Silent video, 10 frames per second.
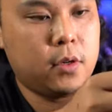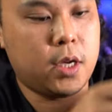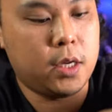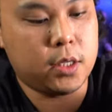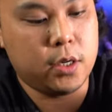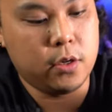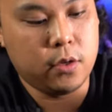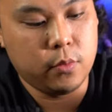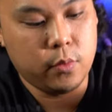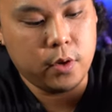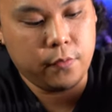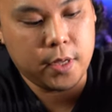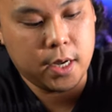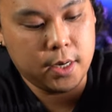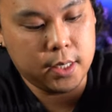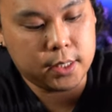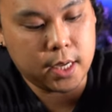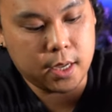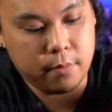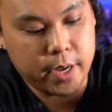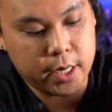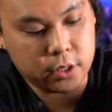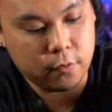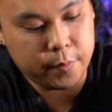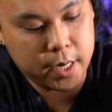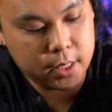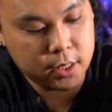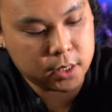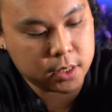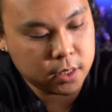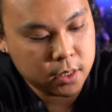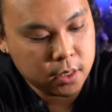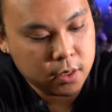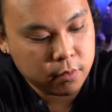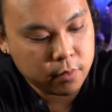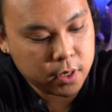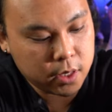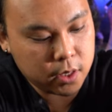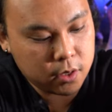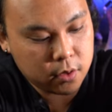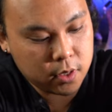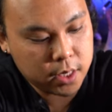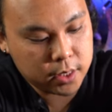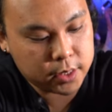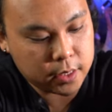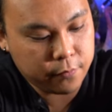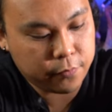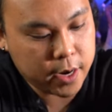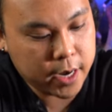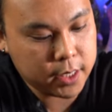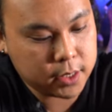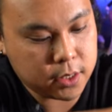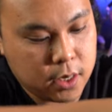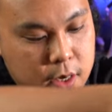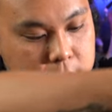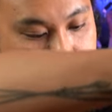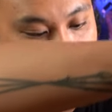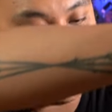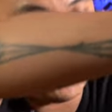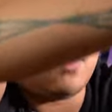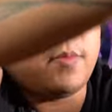Okay, Zenyo, we've done the second batch of buns. We're gonna load in some fries. Oh, that's a bit too